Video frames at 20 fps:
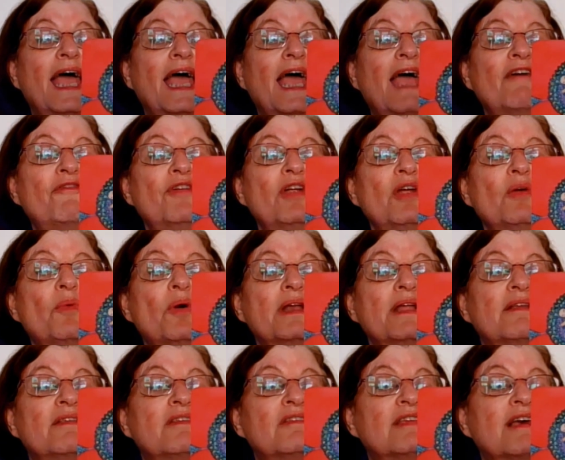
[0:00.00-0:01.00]
Everyone
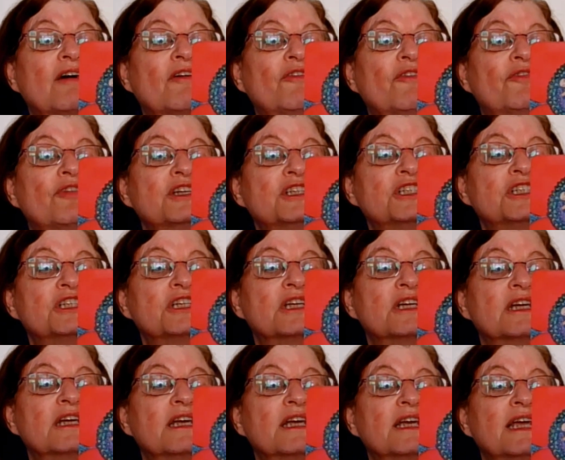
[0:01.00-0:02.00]
is selfish.
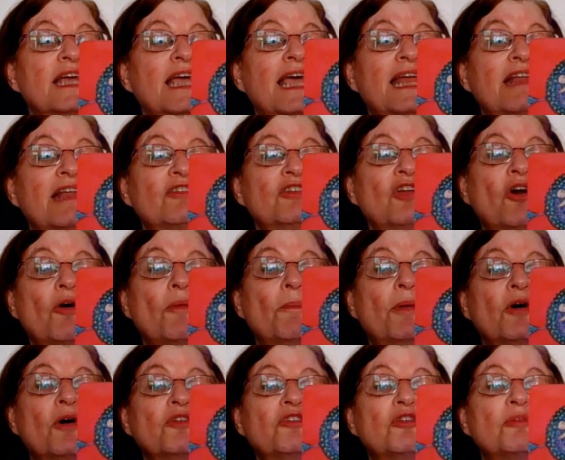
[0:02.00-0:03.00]
It is not
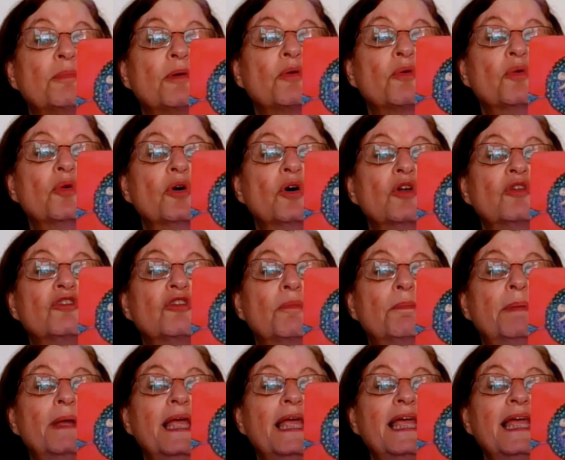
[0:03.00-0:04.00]
possible to
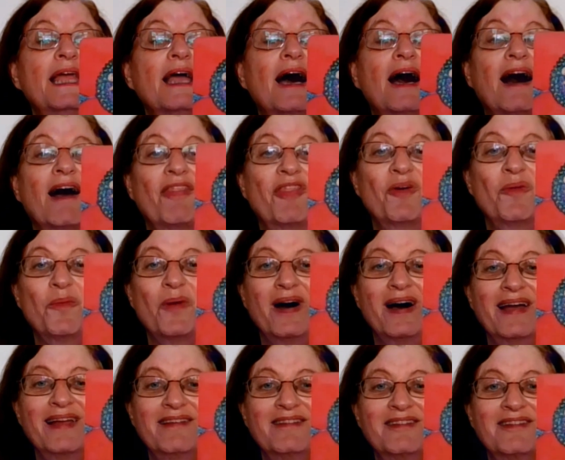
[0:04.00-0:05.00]
be
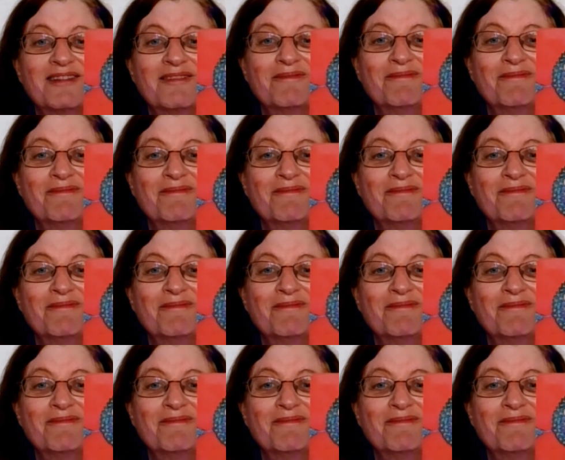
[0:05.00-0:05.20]
otherwise.